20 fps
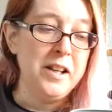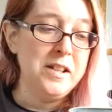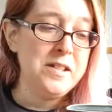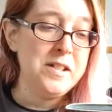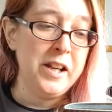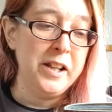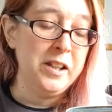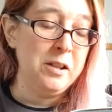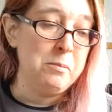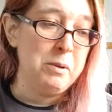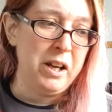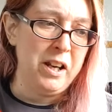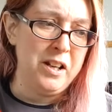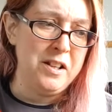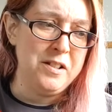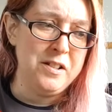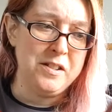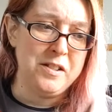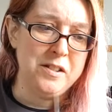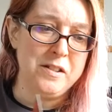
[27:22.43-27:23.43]
it's taken me
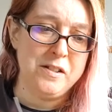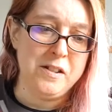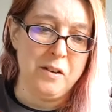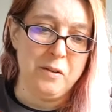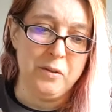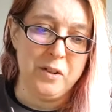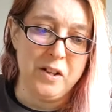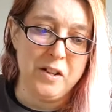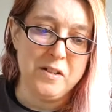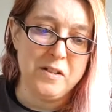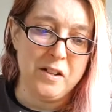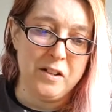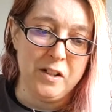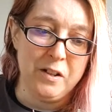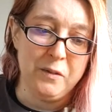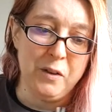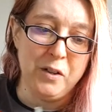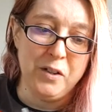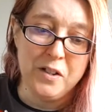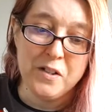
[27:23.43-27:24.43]
ages to sell this, and I've
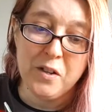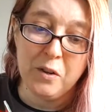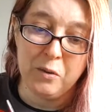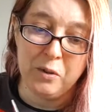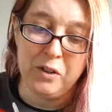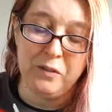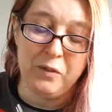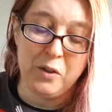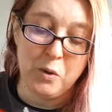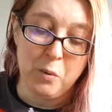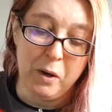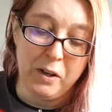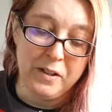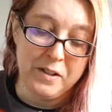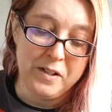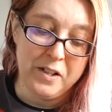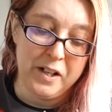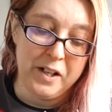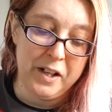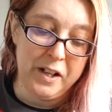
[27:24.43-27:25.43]
only sold it for
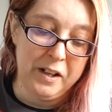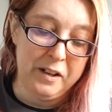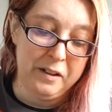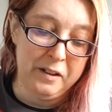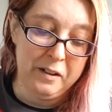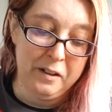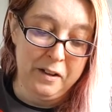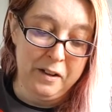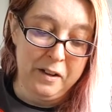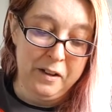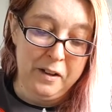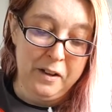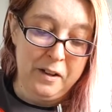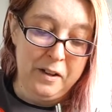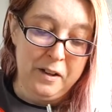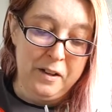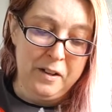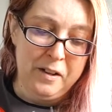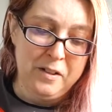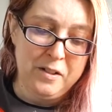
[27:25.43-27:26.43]
20,
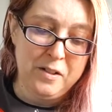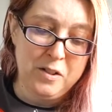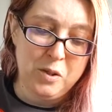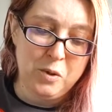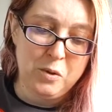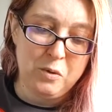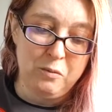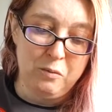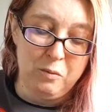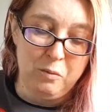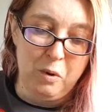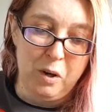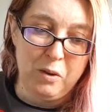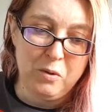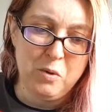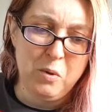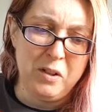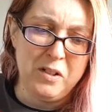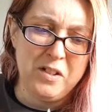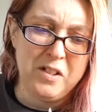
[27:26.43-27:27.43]
well,
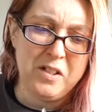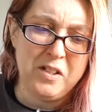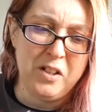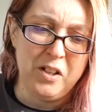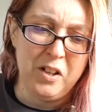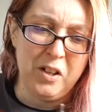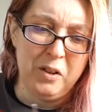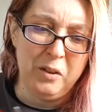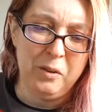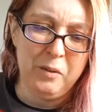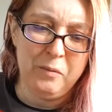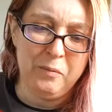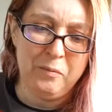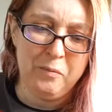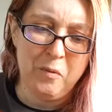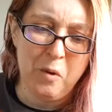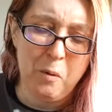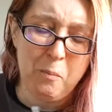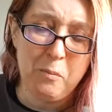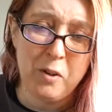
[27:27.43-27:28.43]
22.
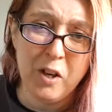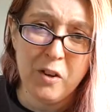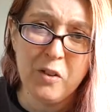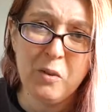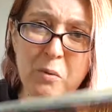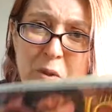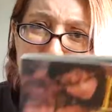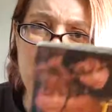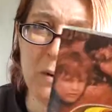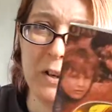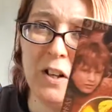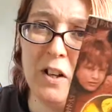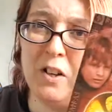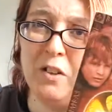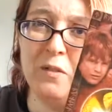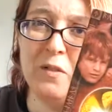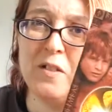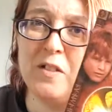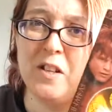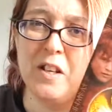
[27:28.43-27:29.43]
The other ones went
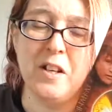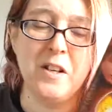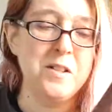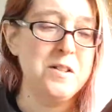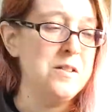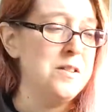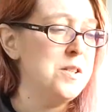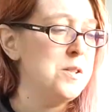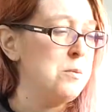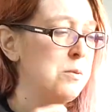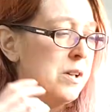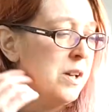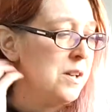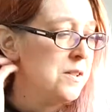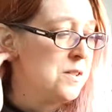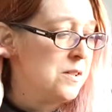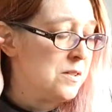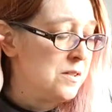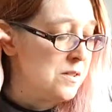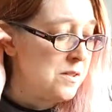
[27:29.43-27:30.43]
overseas and this one
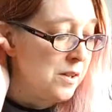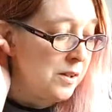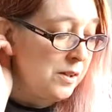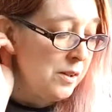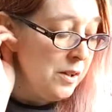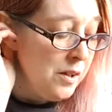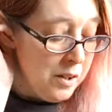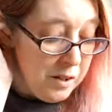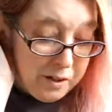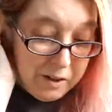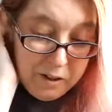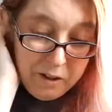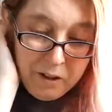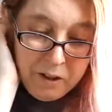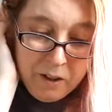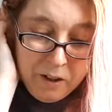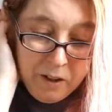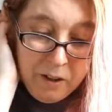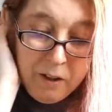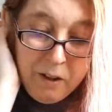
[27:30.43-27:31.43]
hasn't, so
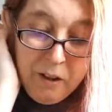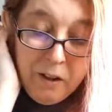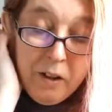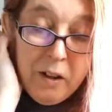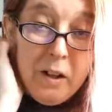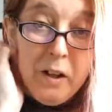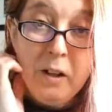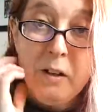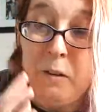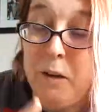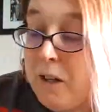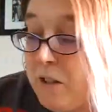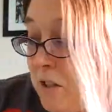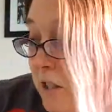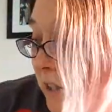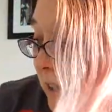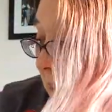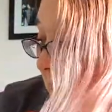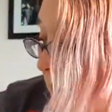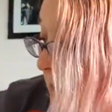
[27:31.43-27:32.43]
I'm actually
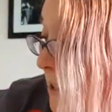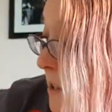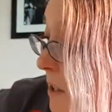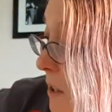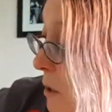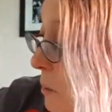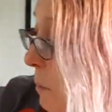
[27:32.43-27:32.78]
glad to see the